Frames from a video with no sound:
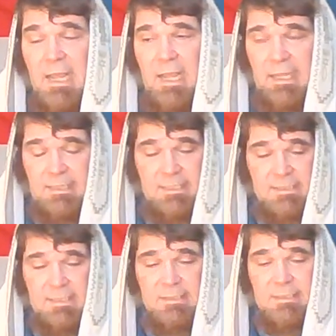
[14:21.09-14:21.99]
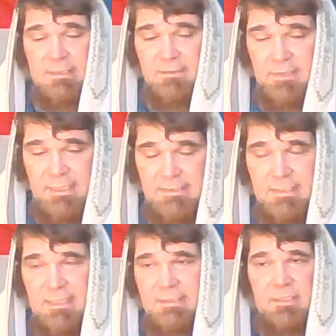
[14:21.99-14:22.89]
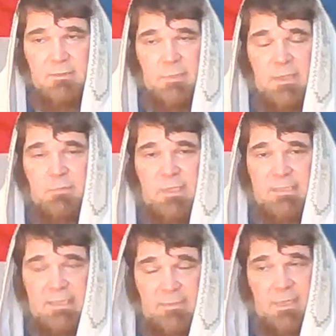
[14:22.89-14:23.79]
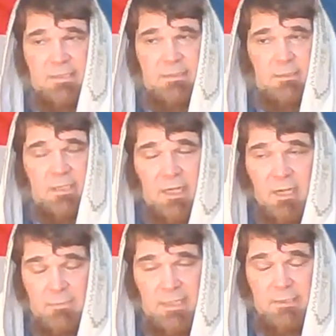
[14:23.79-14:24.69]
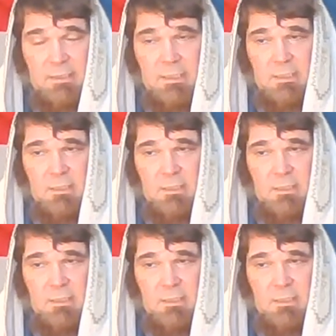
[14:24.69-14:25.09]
And he says in the last days that be a blessed. That means they're coming